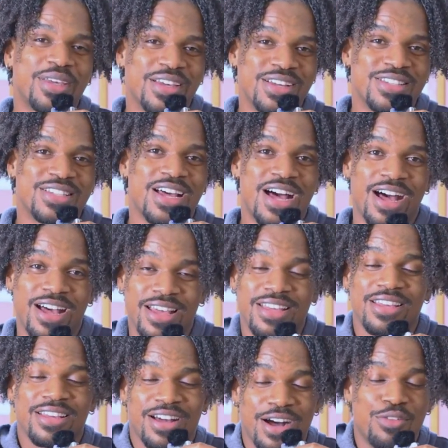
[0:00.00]
because
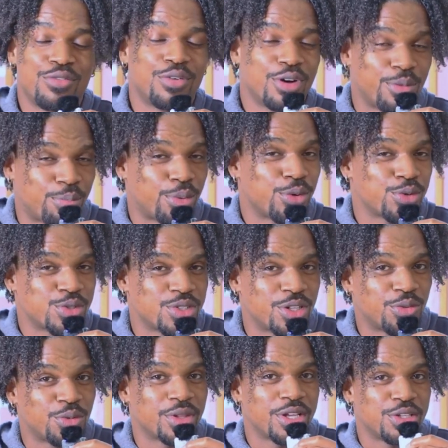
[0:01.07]
I have a
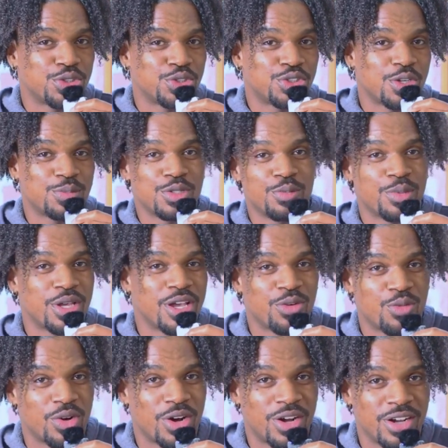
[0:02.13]
personal relationship to being
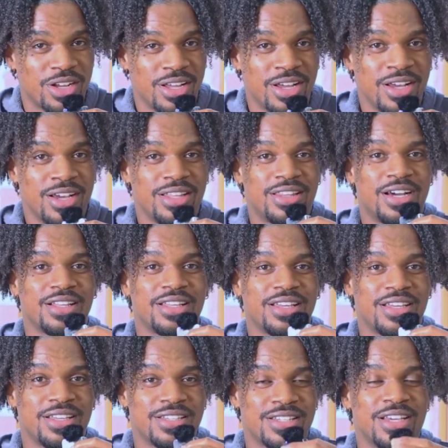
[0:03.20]
wrong that
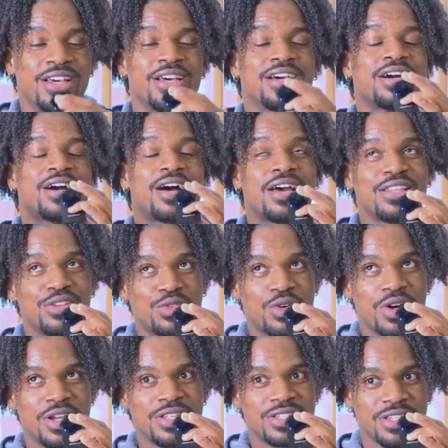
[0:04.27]
is kind of
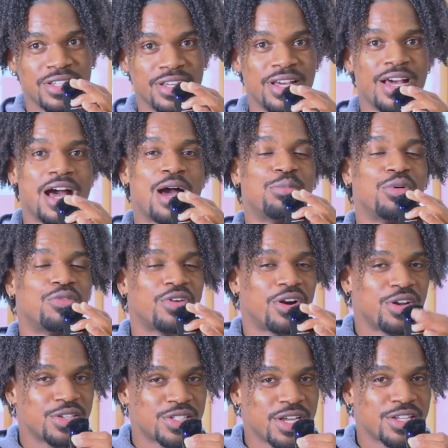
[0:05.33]
crazy. I'm a
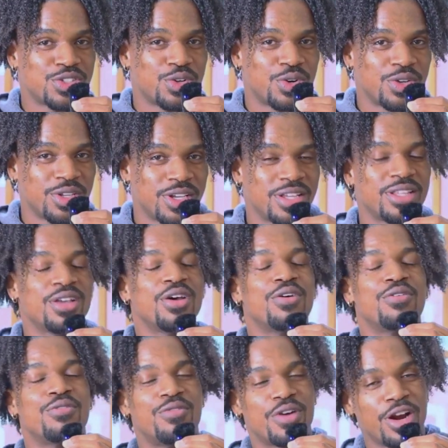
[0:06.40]
very Saturnian,
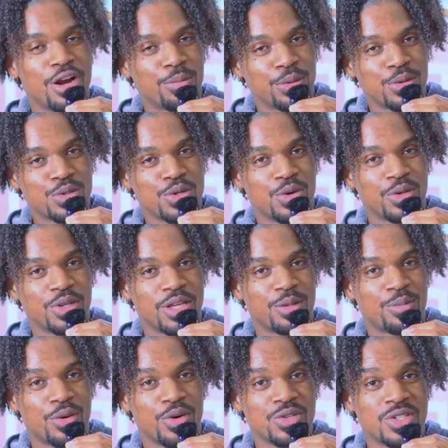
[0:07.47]
very
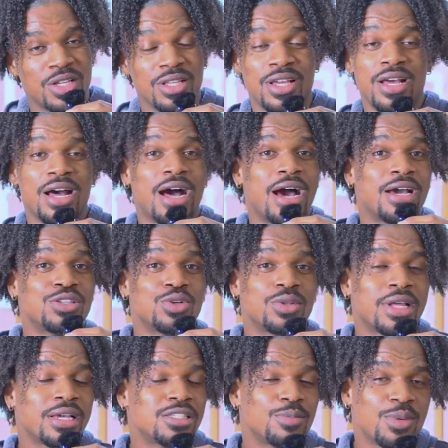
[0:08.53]
Plutonian person. I don't
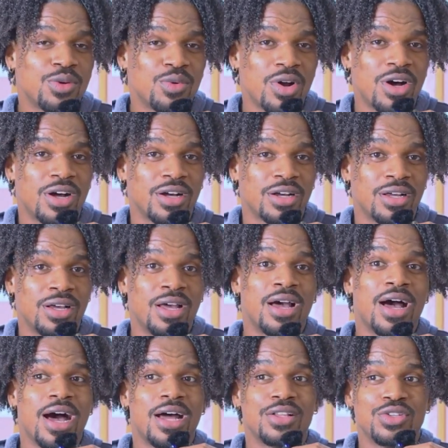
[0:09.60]
like to be wrong.
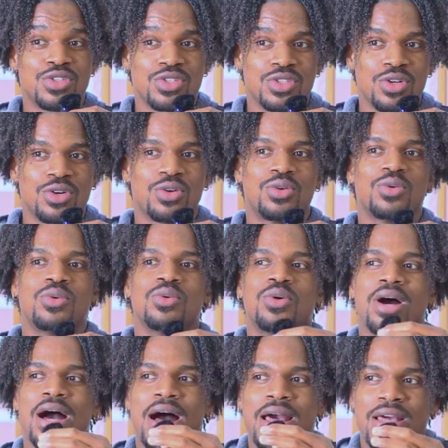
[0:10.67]
And
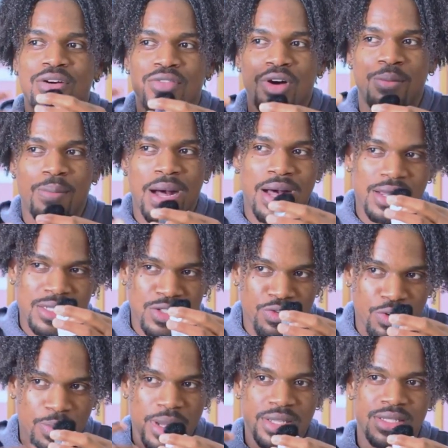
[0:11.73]
so I have amassed
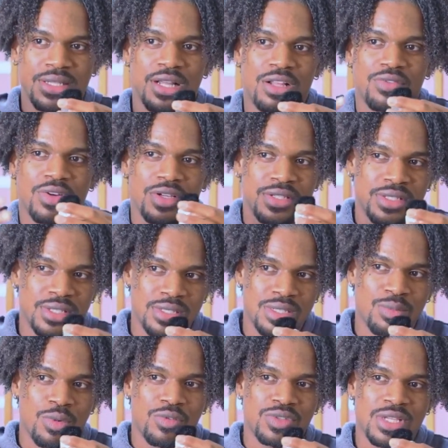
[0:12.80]
for myself a
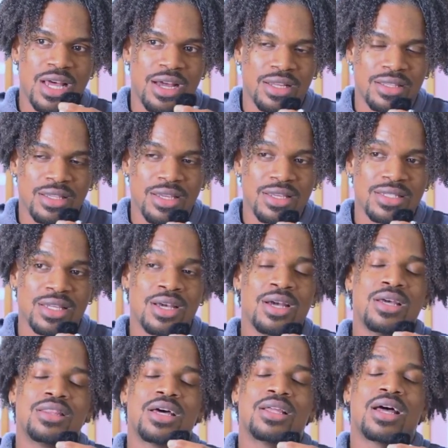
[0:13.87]
system of techniques
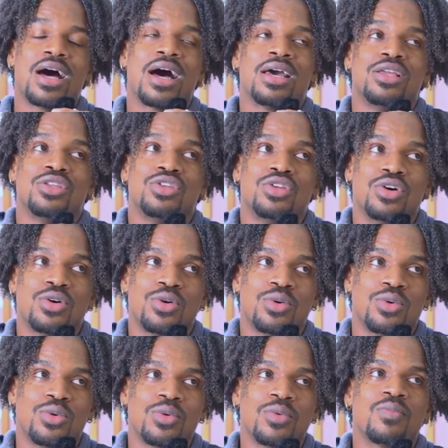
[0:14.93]
that I
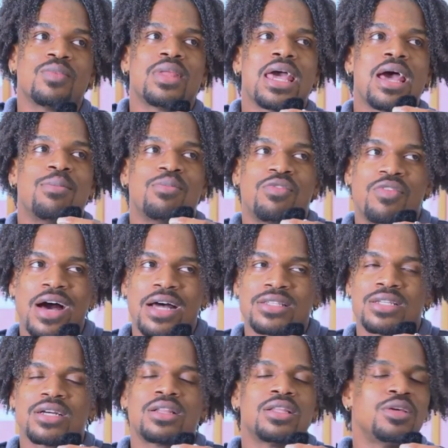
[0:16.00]
know
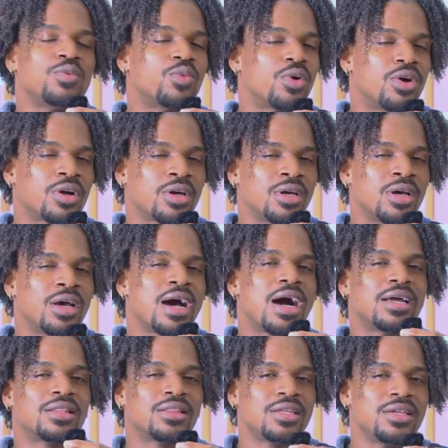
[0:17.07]
emphatically work
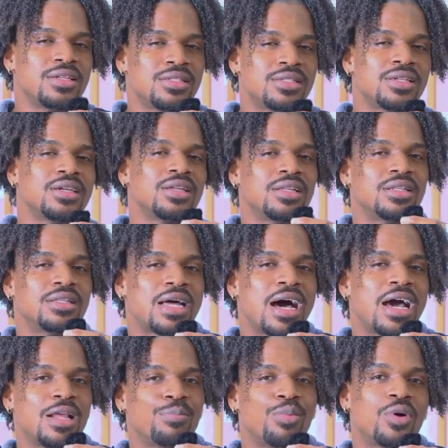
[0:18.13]
at least
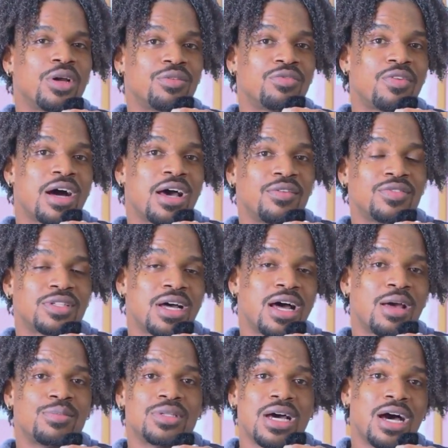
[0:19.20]
9.5
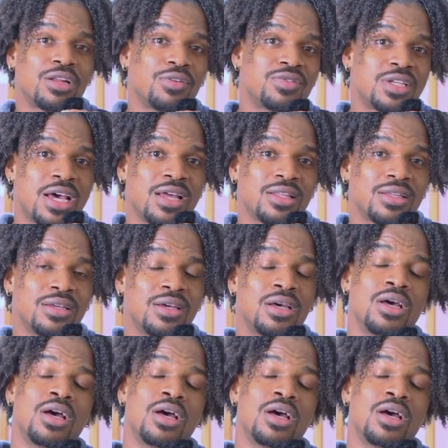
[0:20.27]
times out of 10.